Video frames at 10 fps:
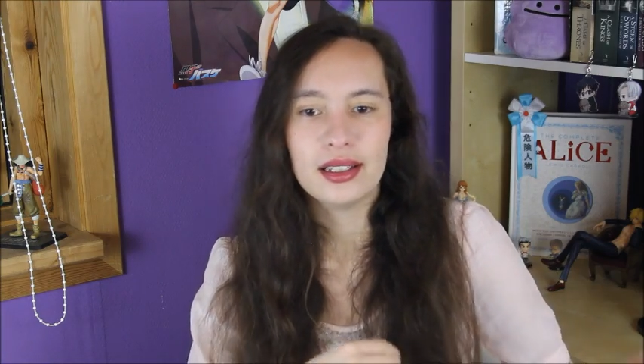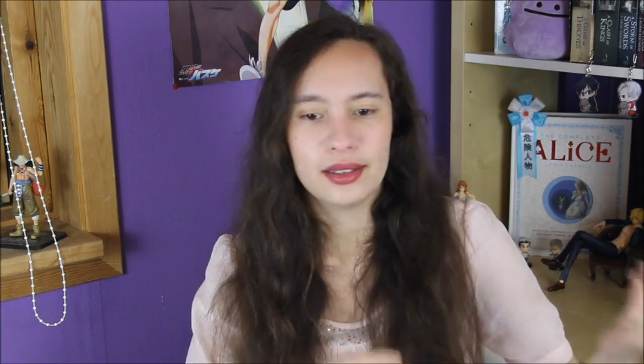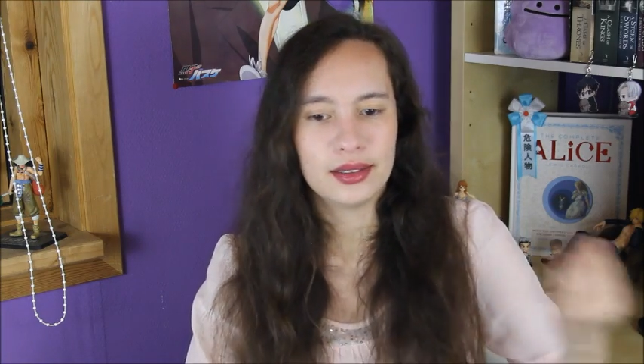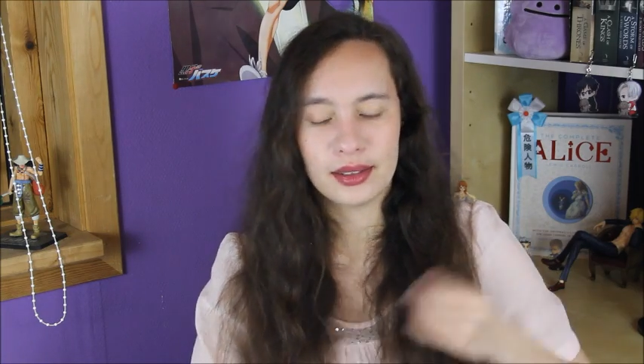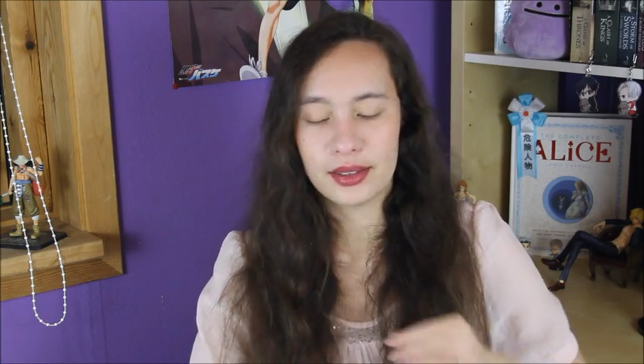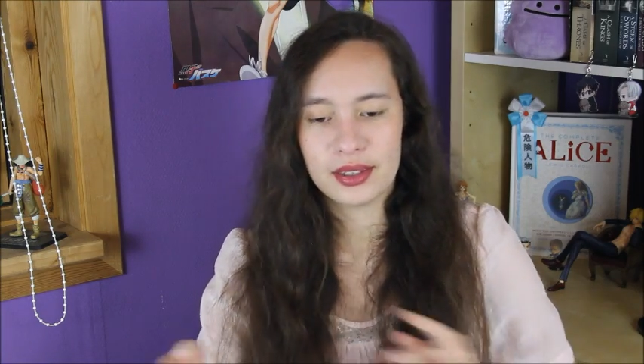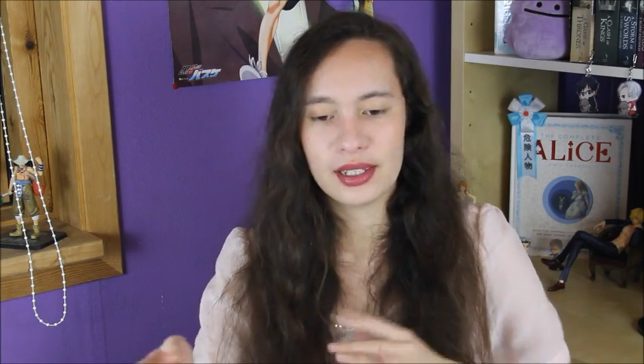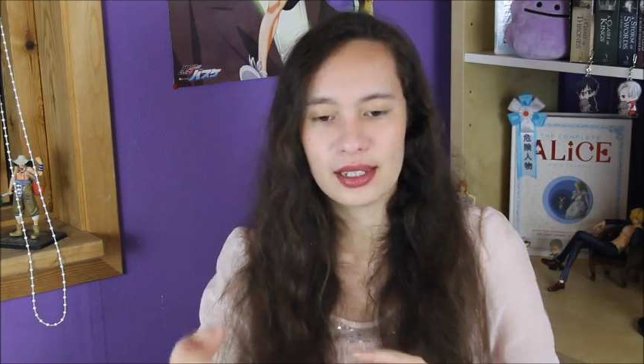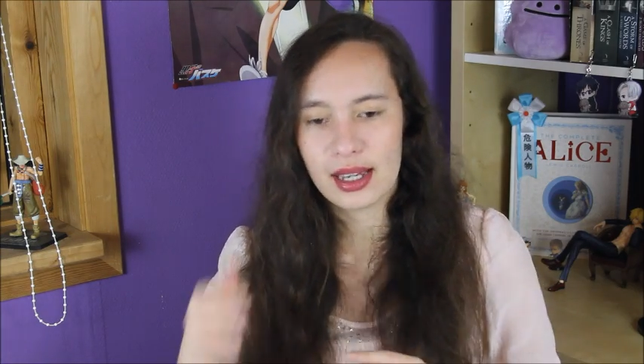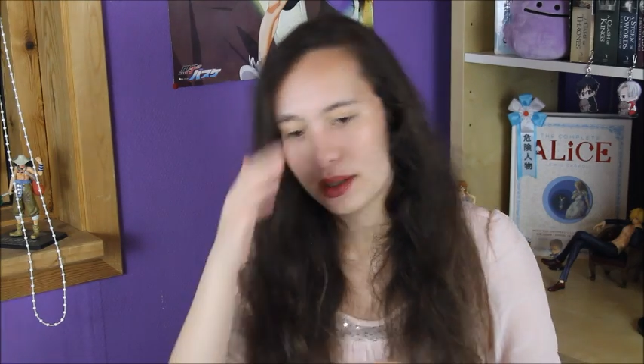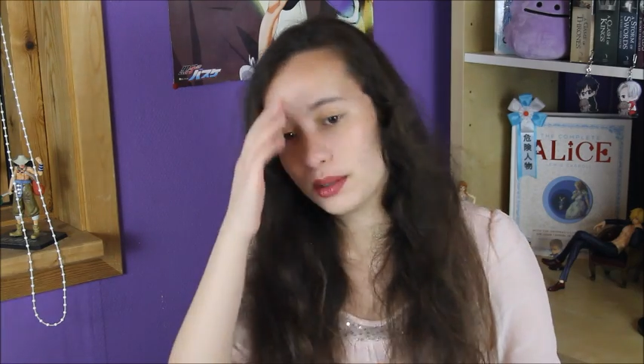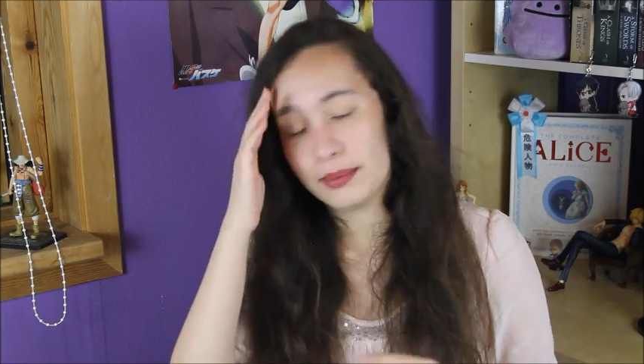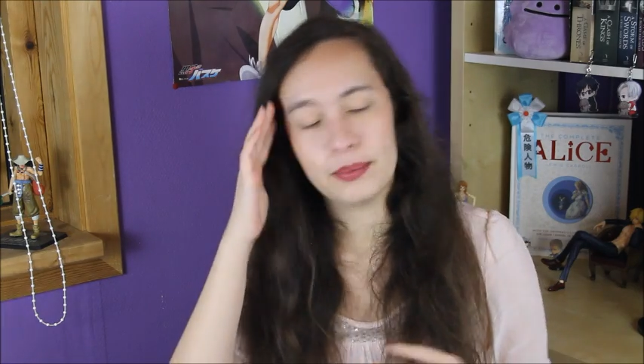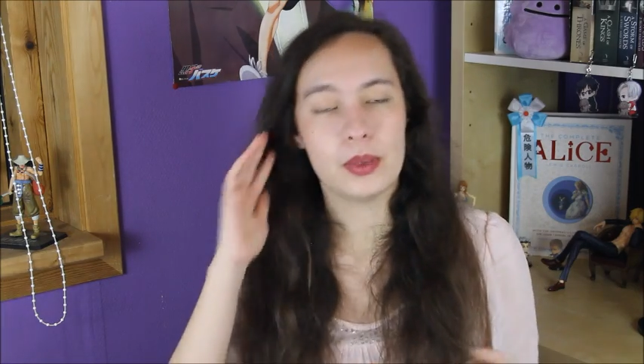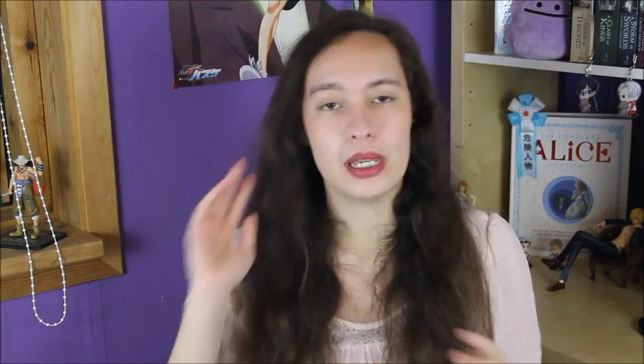the thing, and
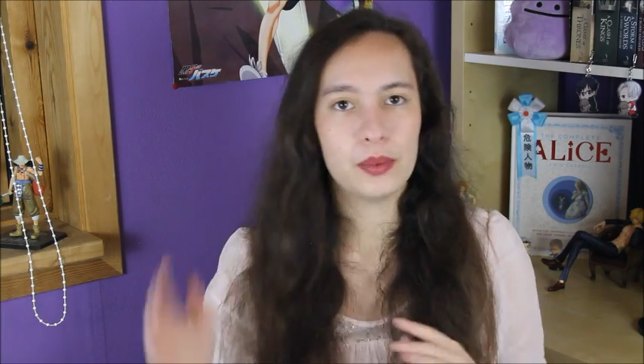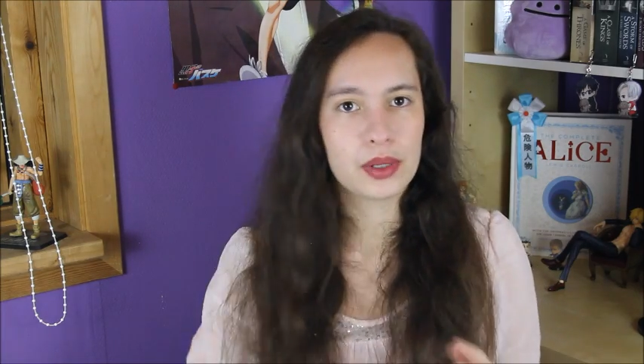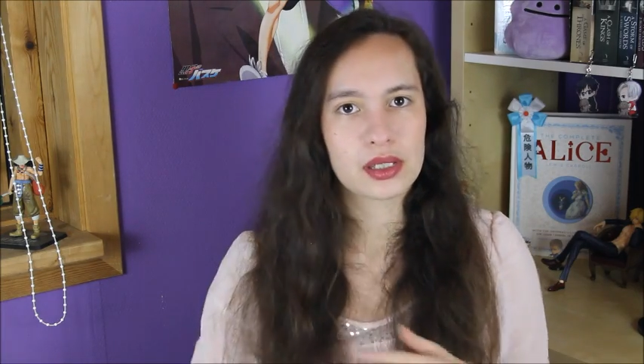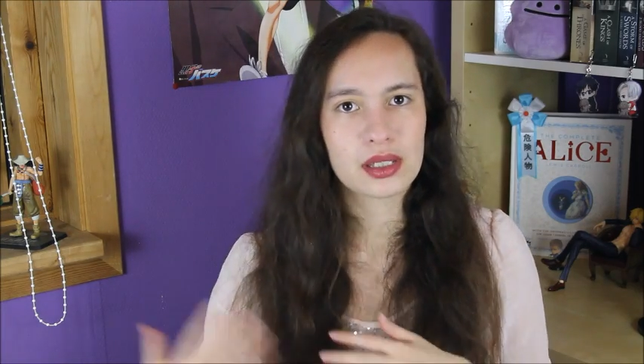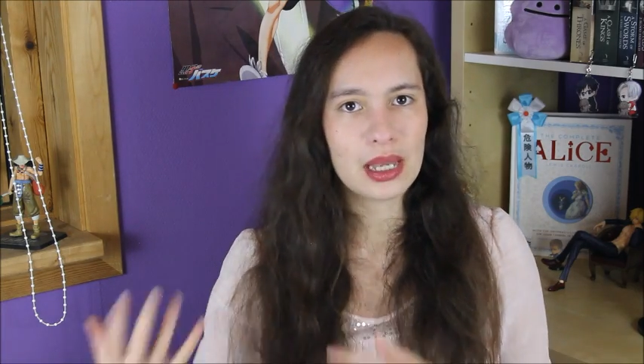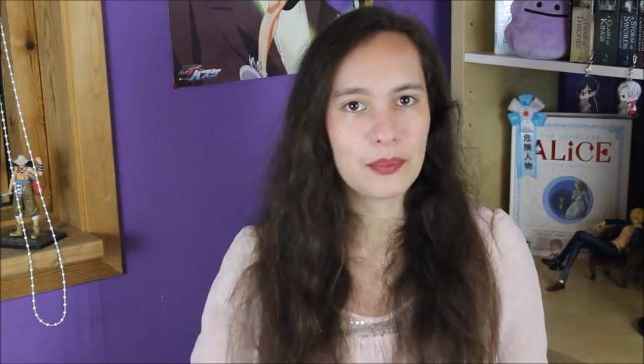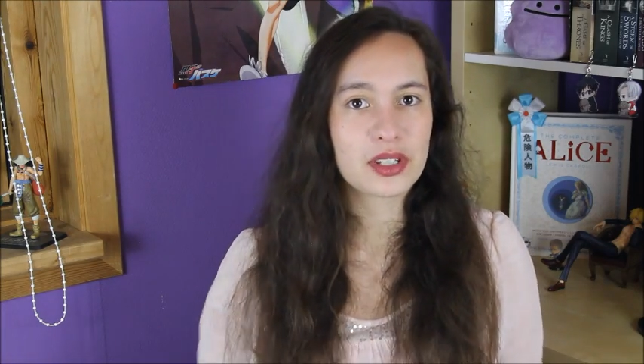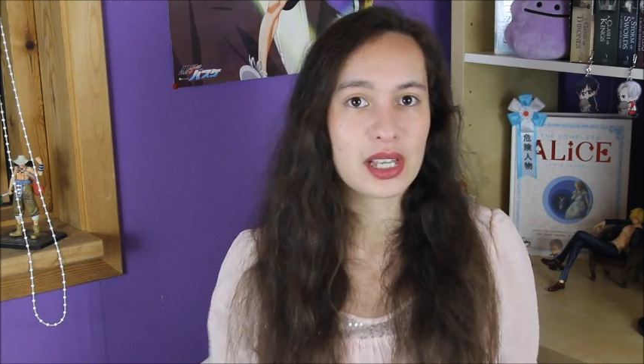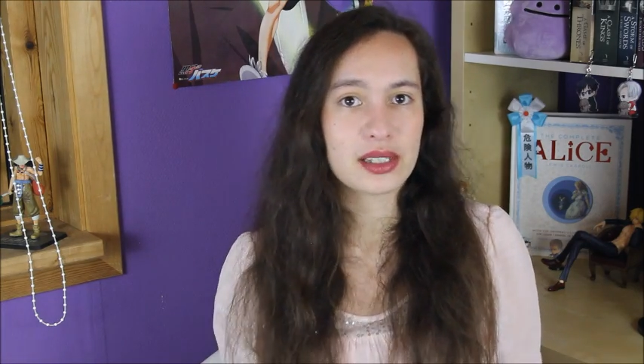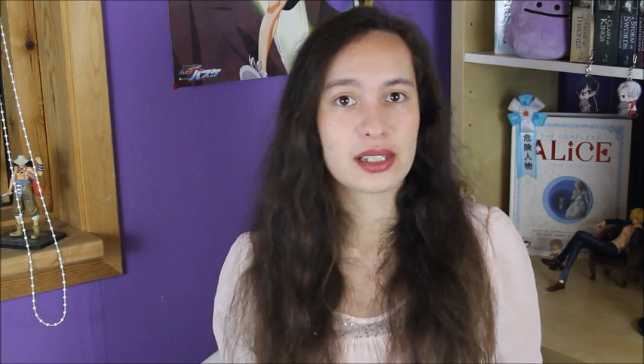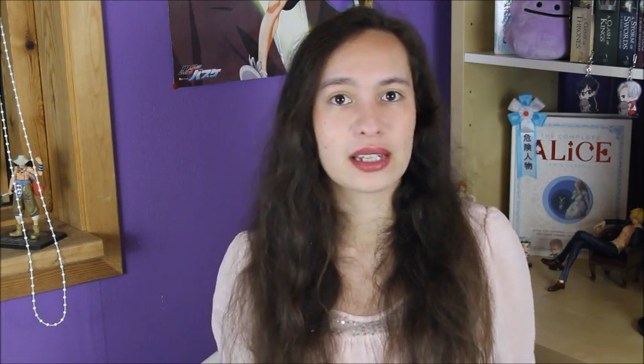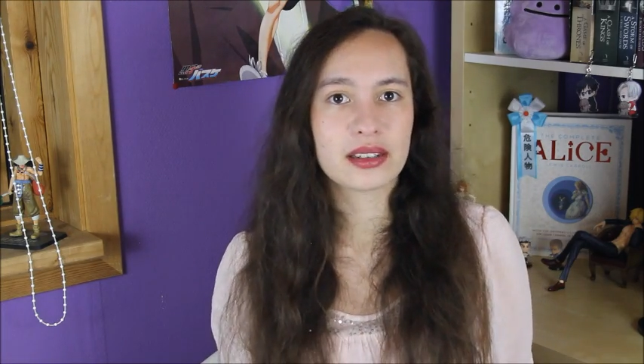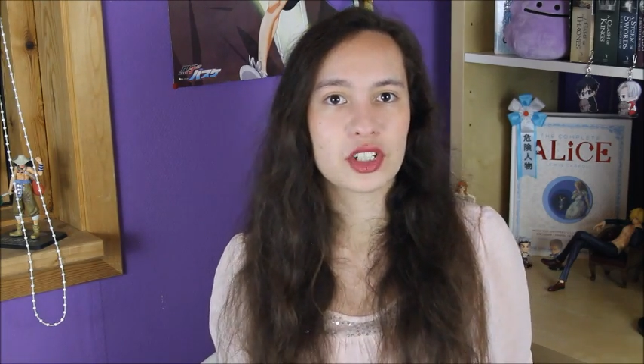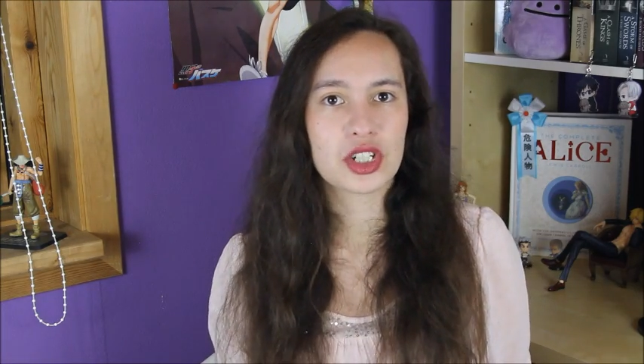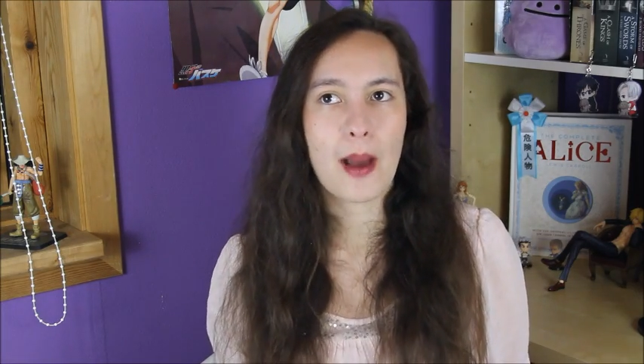it was emphasized again in
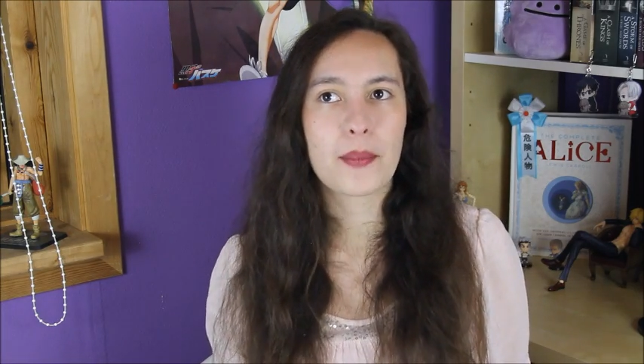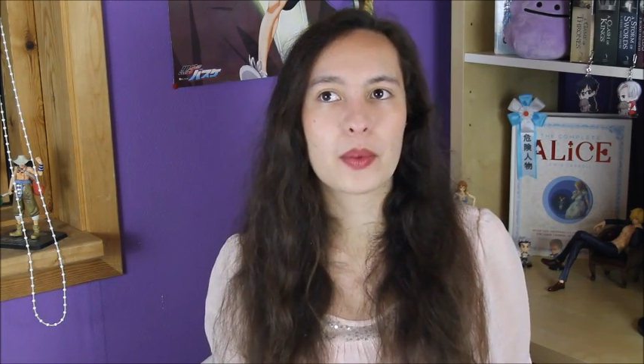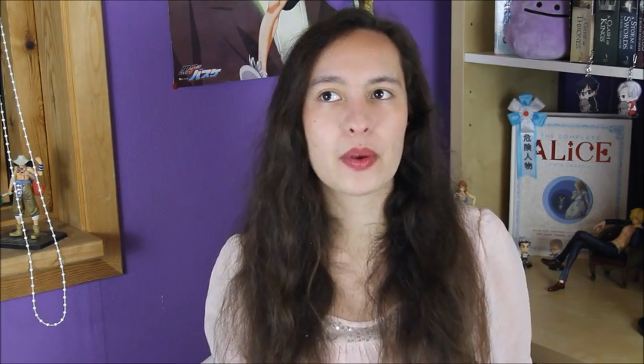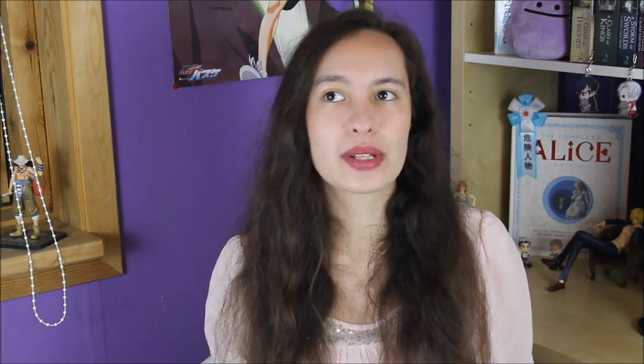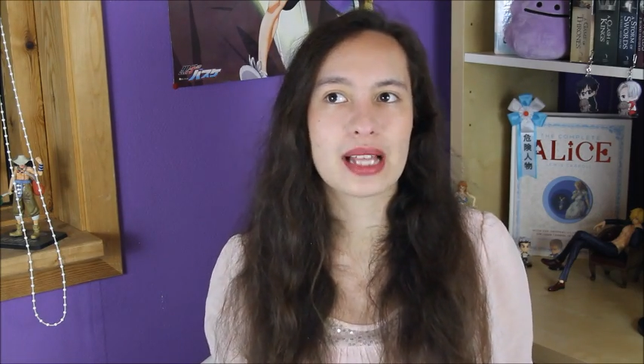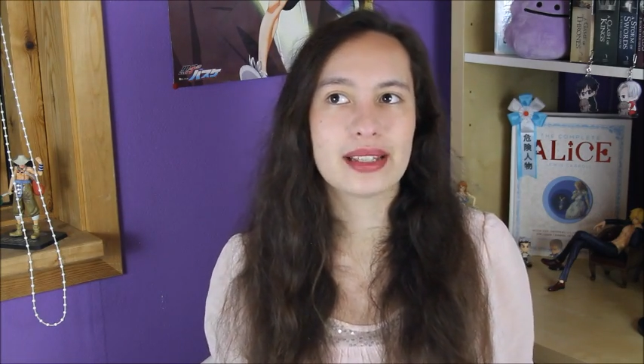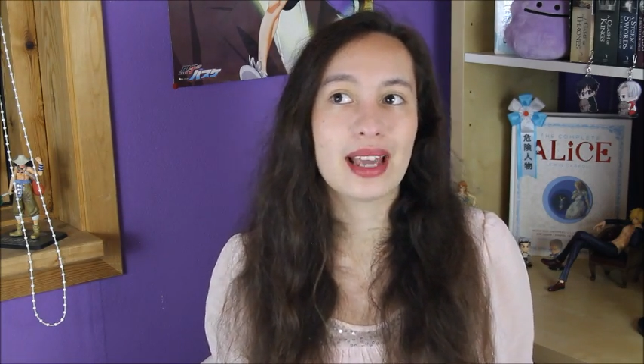this chapter when he was like,